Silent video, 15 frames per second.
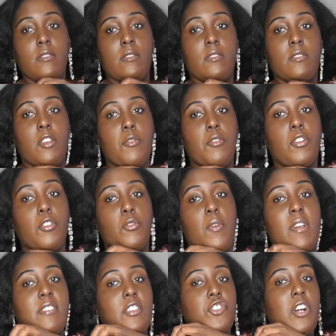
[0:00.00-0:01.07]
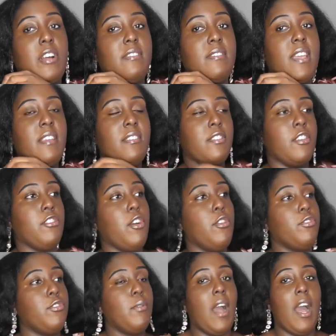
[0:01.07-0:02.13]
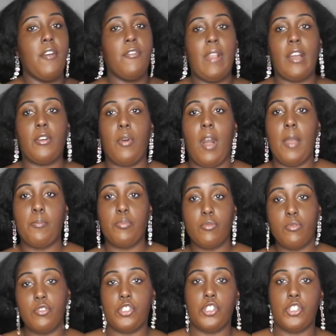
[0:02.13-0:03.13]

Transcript: So you can always adjust it, so those who have like quite broad